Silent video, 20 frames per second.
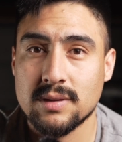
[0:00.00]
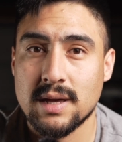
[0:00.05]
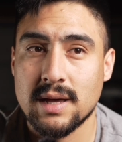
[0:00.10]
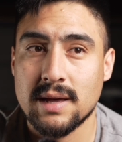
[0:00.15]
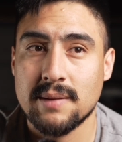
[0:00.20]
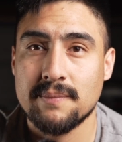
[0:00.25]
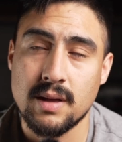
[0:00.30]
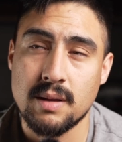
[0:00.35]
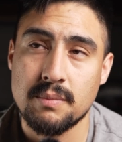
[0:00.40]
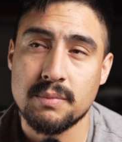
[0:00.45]

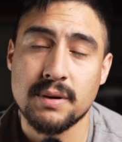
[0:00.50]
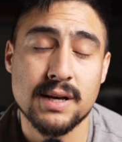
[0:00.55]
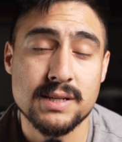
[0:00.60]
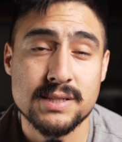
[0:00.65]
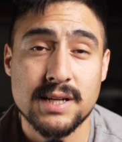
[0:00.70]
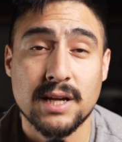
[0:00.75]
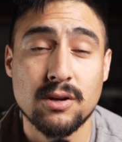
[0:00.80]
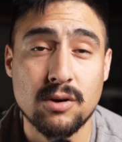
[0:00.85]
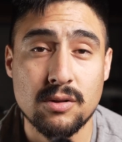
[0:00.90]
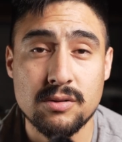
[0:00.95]
that because
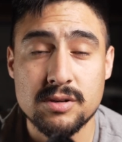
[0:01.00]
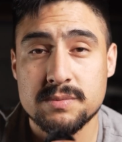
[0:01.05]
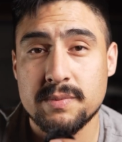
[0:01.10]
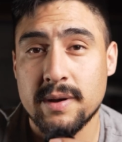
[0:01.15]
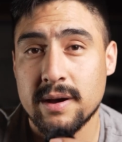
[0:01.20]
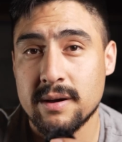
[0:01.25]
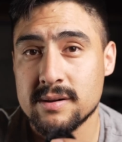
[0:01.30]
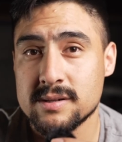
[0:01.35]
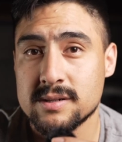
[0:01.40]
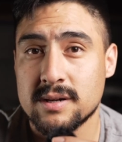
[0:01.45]
they know those
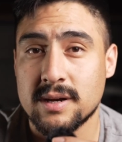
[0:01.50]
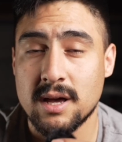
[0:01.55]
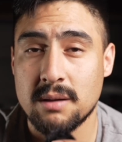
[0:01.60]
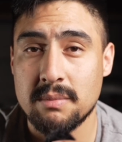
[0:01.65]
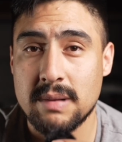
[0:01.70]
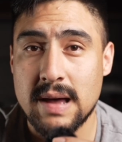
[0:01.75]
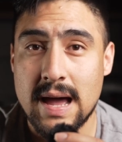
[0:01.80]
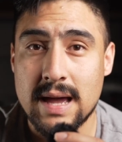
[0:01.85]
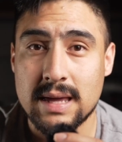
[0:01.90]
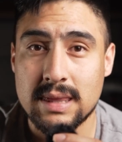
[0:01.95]
barriers are now
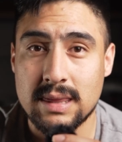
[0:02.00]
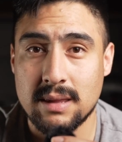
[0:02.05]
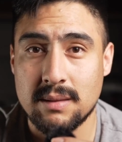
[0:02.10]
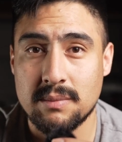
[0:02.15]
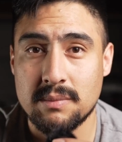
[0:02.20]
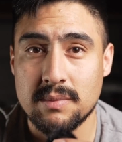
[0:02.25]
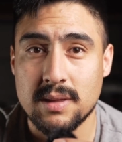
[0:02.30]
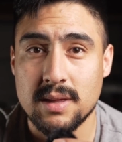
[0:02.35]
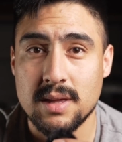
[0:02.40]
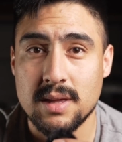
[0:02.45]
behind them.